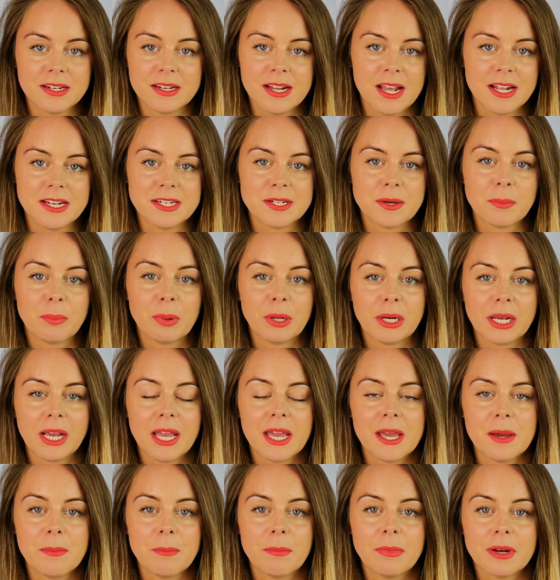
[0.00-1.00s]
end up putting
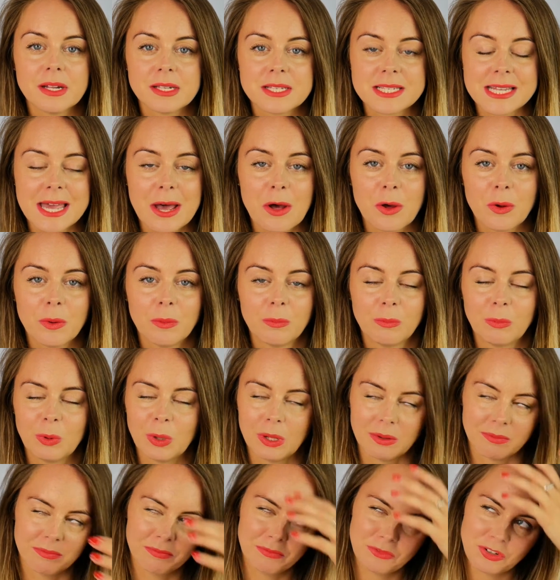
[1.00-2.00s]
it in my scalp,
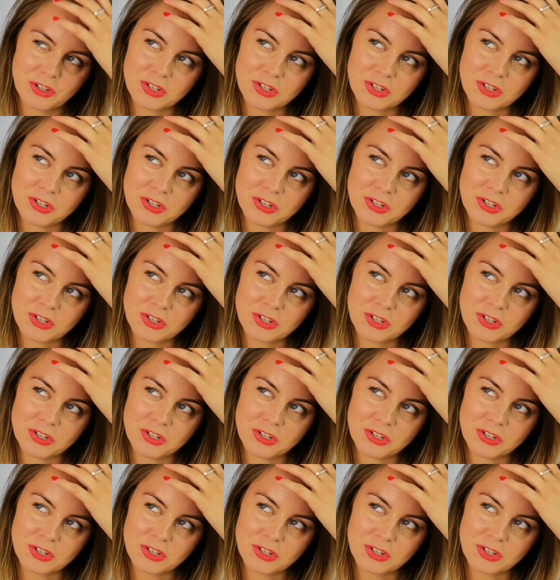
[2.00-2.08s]
well,